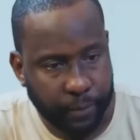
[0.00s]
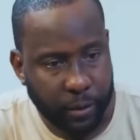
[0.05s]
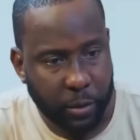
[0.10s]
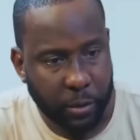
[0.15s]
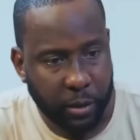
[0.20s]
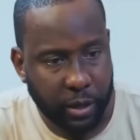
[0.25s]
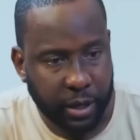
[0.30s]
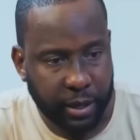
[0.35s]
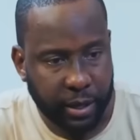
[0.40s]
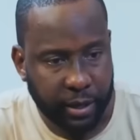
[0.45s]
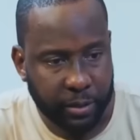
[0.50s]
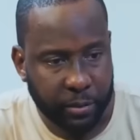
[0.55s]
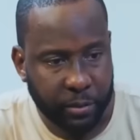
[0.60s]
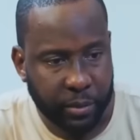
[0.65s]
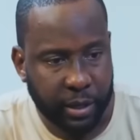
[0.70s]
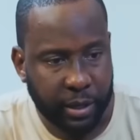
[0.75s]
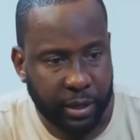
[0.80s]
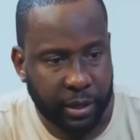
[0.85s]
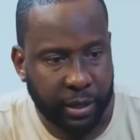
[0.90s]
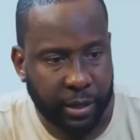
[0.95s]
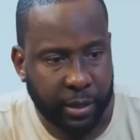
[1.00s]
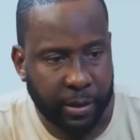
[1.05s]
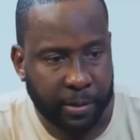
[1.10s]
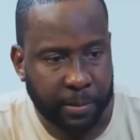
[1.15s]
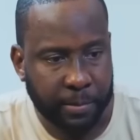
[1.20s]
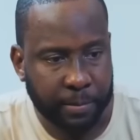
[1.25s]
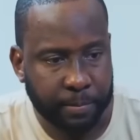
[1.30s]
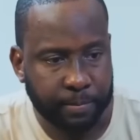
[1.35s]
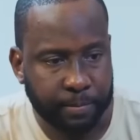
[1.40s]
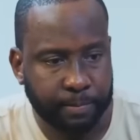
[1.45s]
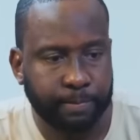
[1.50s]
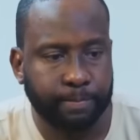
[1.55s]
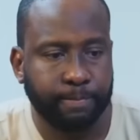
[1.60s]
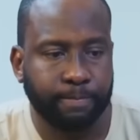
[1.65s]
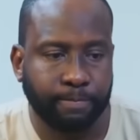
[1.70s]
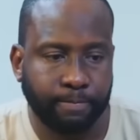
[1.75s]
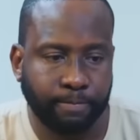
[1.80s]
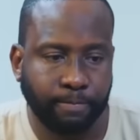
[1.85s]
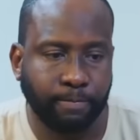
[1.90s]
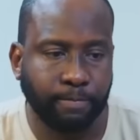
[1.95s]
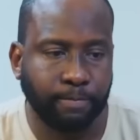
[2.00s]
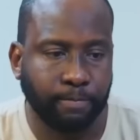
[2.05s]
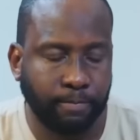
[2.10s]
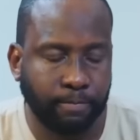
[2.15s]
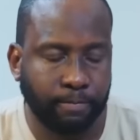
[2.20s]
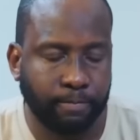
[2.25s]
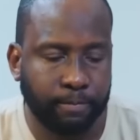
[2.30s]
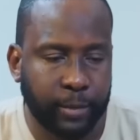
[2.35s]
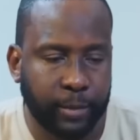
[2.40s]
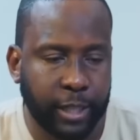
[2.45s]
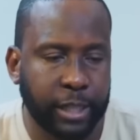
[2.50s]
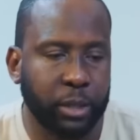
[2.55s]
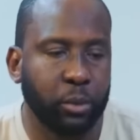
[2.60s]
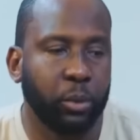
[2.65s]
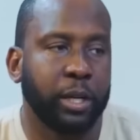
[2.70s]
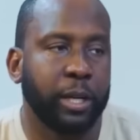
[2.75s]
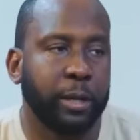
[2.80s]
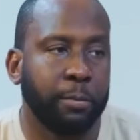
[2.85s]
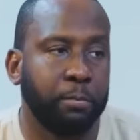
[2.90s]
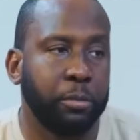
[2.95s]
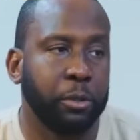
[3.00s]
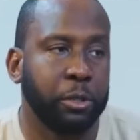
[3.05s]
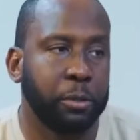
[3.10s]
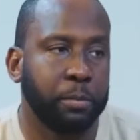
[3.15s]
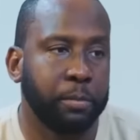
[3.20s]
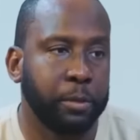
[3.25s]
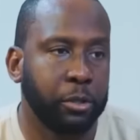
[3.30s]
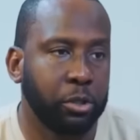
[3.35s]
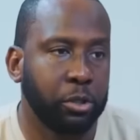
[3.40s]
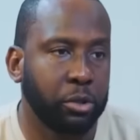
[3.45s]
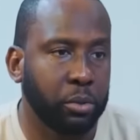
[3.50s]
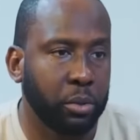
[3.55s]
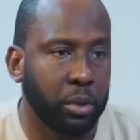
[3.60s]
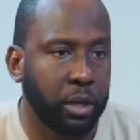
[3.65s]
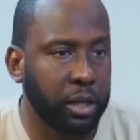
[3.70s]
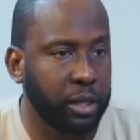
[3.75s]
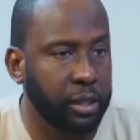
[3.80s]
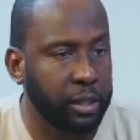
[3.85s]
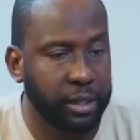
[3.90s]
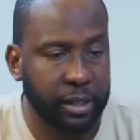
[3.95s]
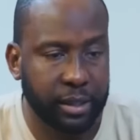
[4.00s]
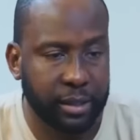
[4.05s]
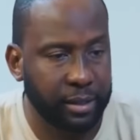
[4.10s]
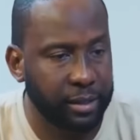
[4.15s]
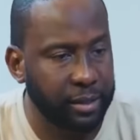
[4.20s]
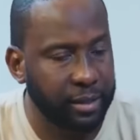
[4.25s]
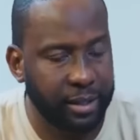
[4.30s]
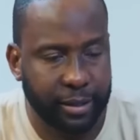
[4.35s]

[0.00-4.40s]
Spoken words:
Okay, well, he's the one that pushed me to do all of this.